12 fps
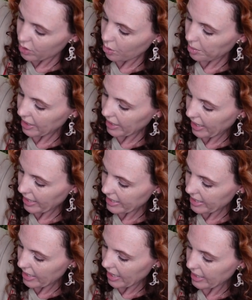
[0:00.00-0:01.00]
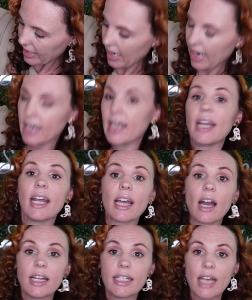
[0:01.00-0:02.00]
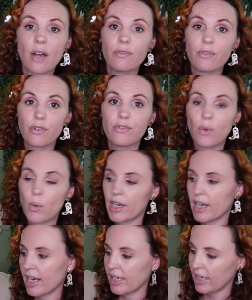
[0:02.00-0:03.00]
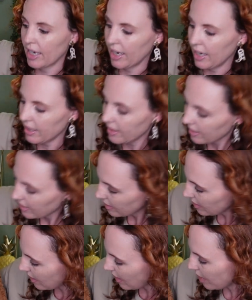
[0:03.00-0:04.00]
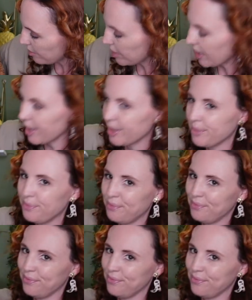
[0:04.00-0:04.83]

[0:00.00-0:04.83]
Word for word: was normally $19.99 and I got it down for $4.99. I mean,